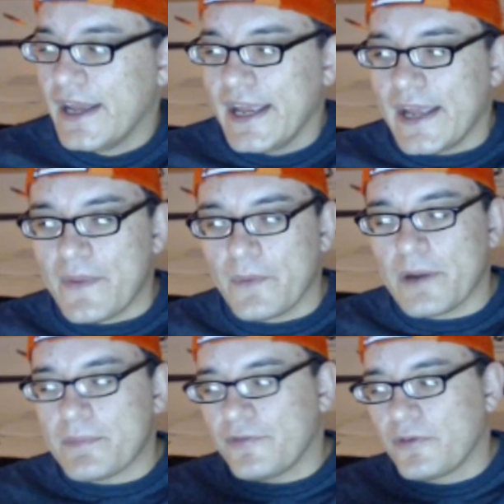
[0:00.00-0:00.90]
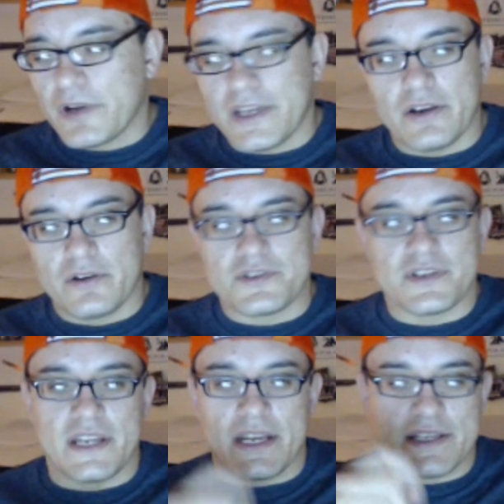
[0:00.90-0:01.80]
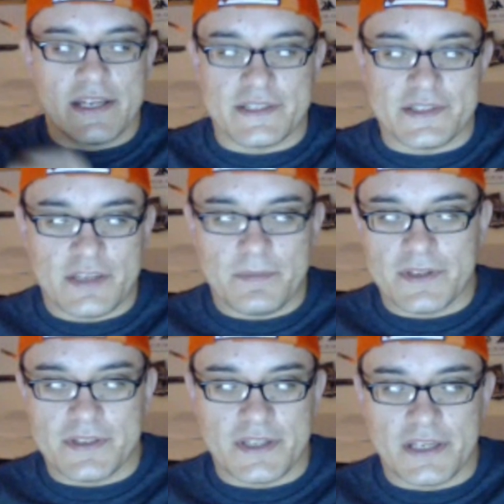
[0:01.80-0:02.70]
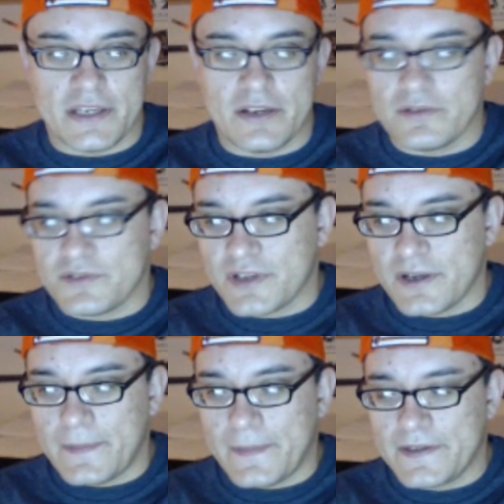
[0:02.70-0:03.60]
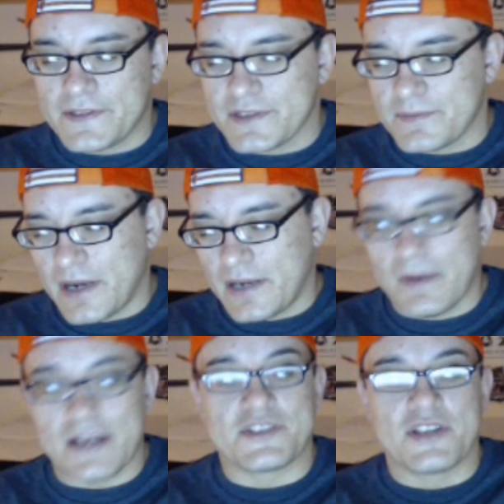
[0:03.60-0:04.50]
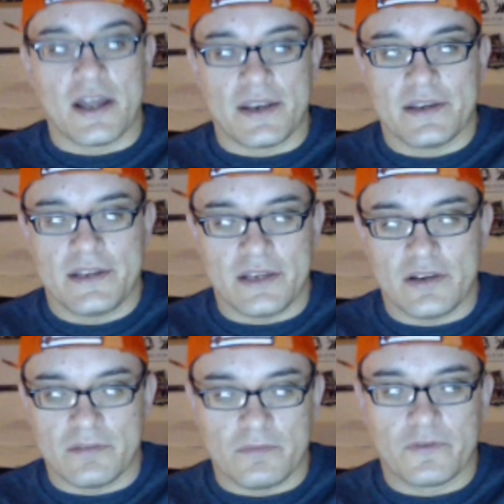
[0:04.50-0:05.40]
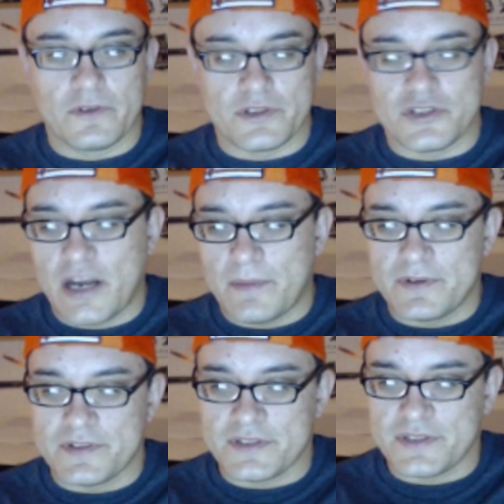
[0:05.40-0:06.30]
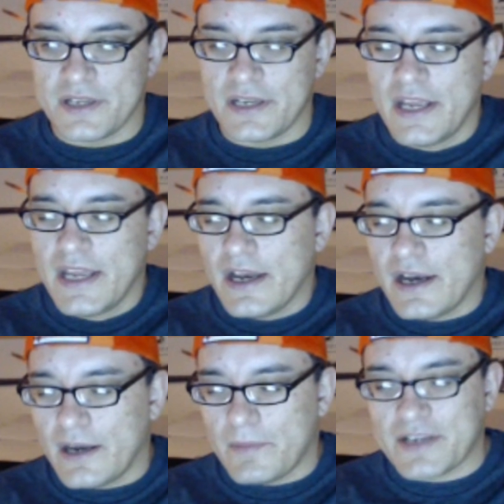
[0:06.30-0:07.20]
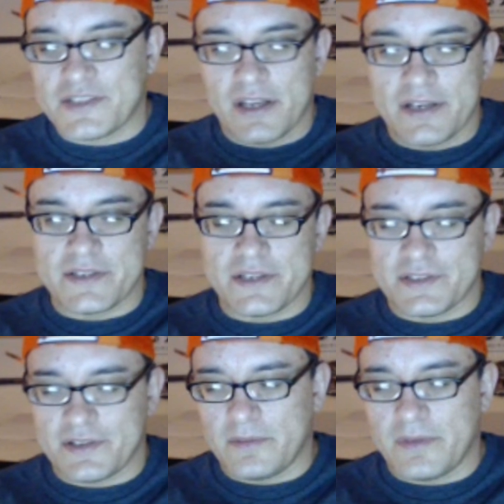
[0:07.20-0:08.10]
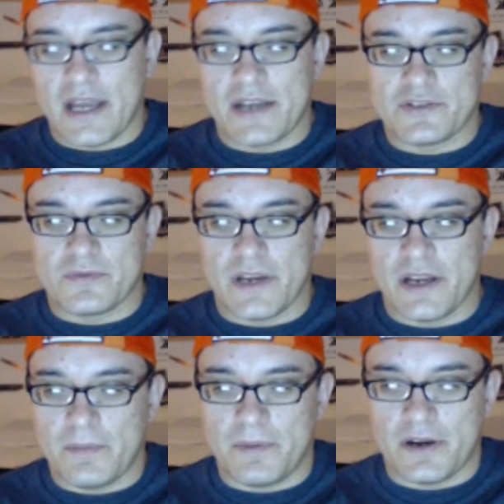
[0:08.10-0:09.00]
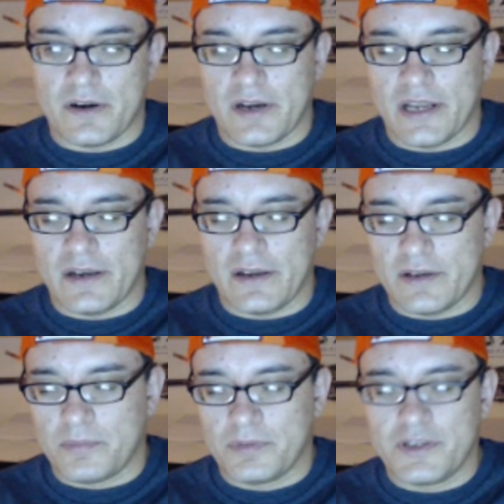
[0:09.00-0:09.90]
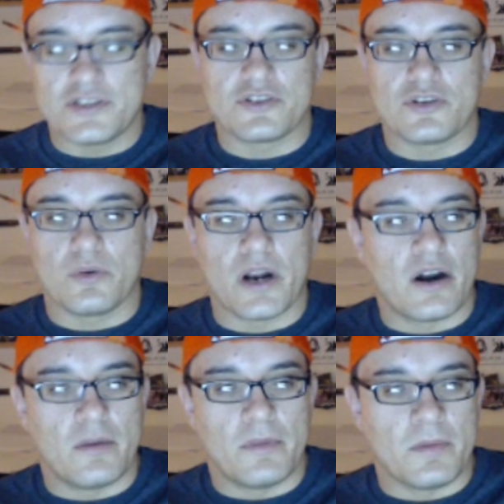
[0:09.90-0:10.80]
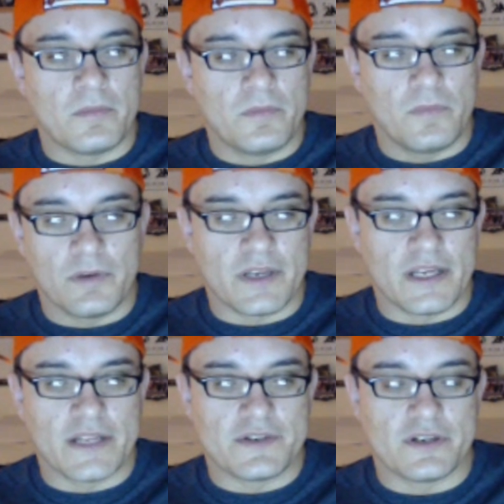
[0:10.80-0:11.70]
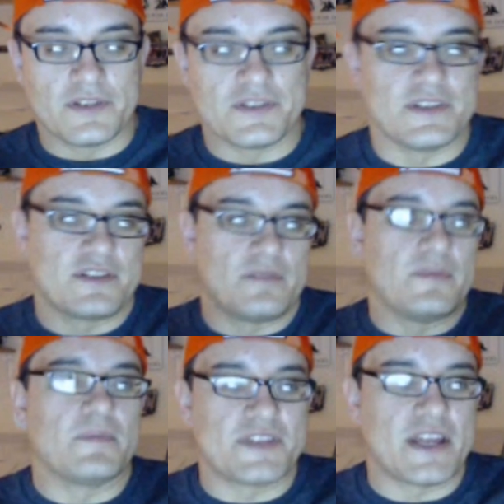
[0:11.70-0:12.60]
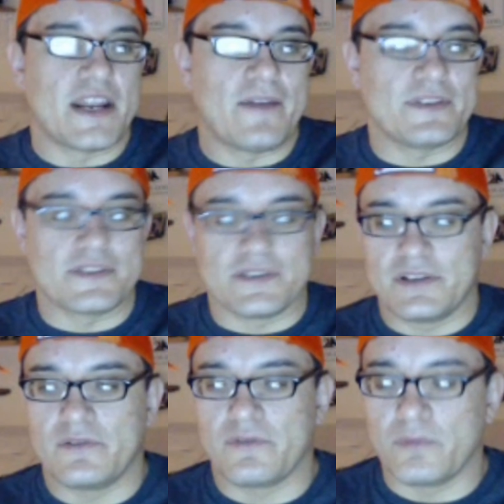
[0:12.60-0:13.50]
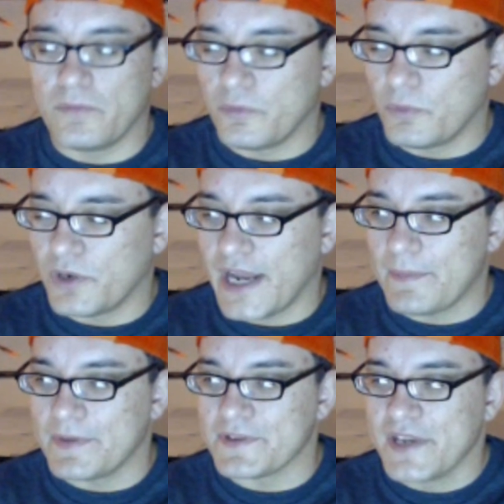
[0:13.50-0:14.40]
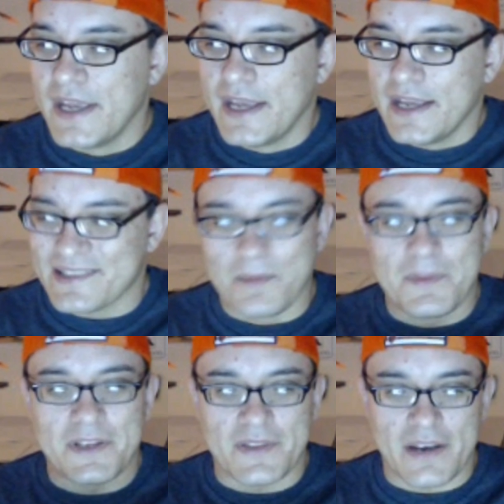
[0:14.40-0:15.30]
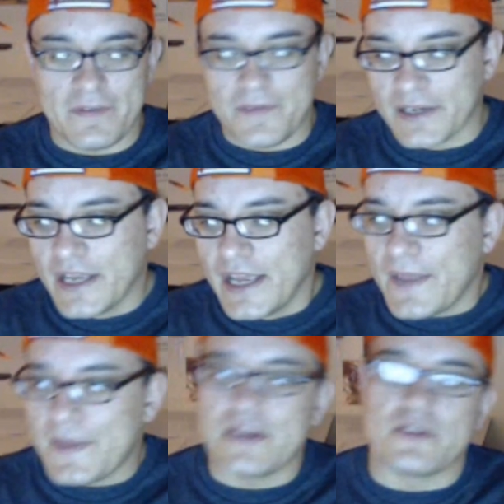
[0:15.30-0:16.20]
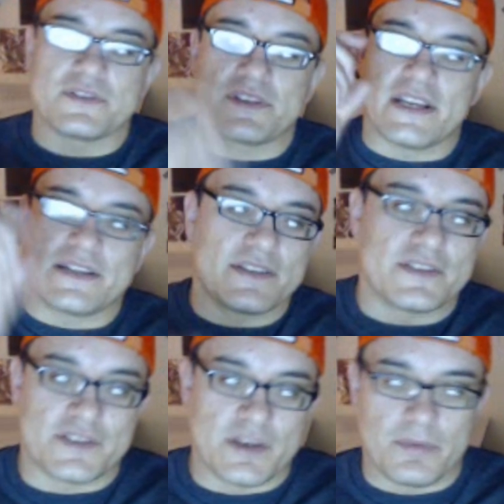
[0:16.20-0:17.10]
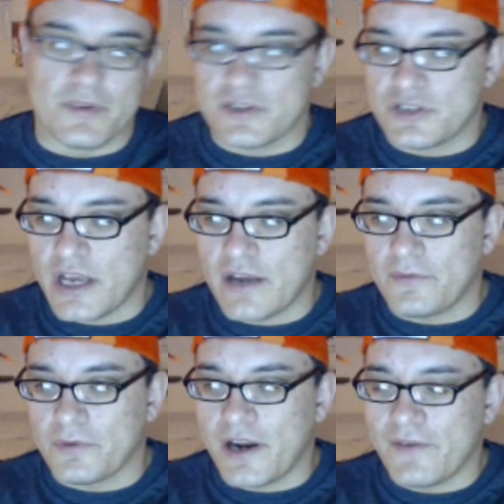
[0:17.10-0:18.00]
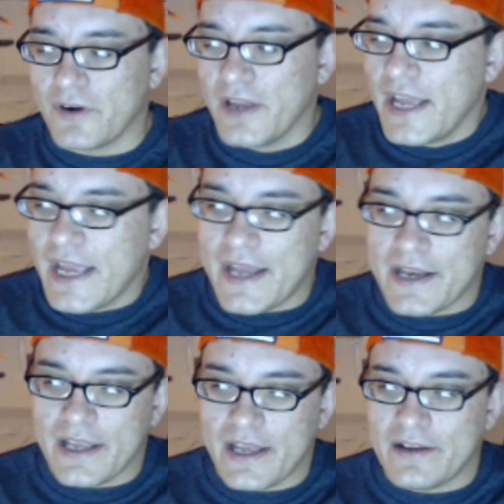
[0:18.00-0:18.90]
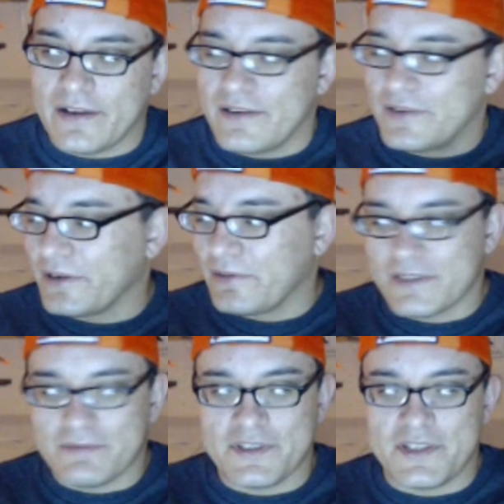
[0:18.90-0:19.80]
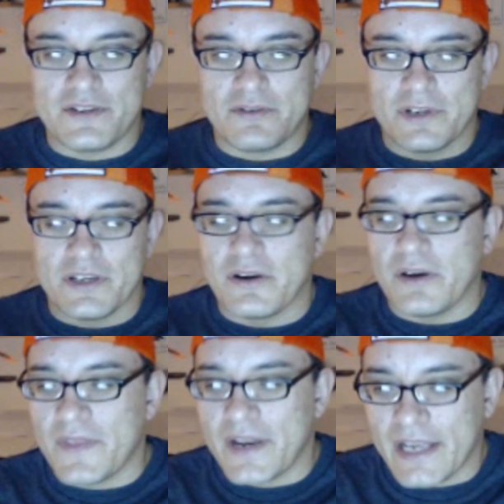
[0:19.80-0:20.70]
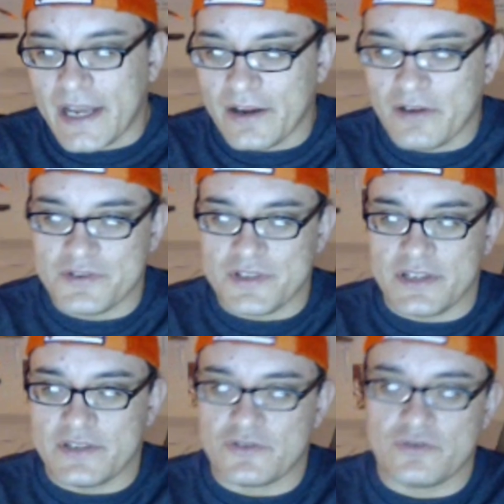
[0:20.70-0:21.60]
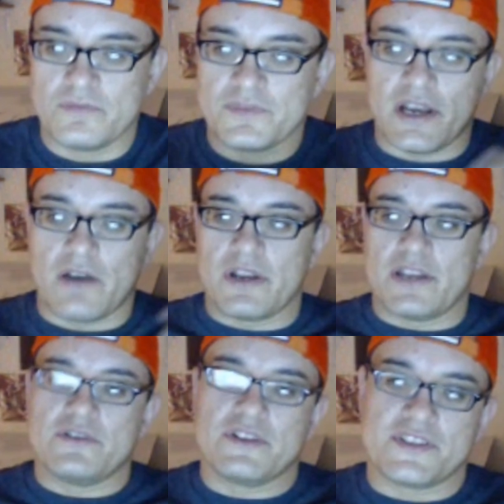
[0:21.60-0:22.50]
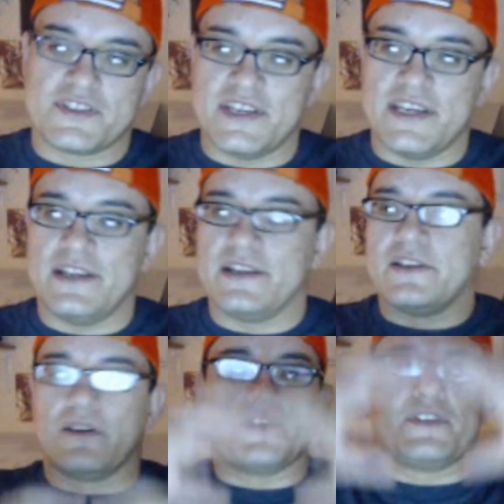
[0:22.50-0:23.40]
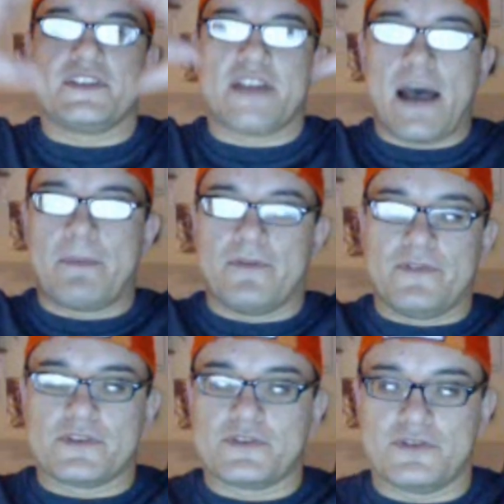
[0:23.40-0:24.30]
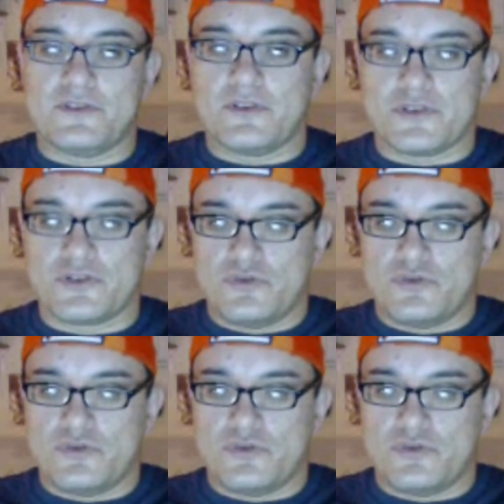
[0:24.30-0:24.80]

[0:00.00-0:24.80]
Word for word: And then right before he goes and he takes a sip of this thing, he goes, he says, "My son." He refers to Chopper as his son. My son is going to be on his way up here, and please just don't harm him when he gets here, because he's going to be upset, obviously, from what happens. It's something to that effect. And then he goes and takes this this sip or this shot of whatever, and it kind of, you know, they're like, what's he doing, you know? And then it kind of goes and it zooms out, and you just see, you know, the top of this, you know, this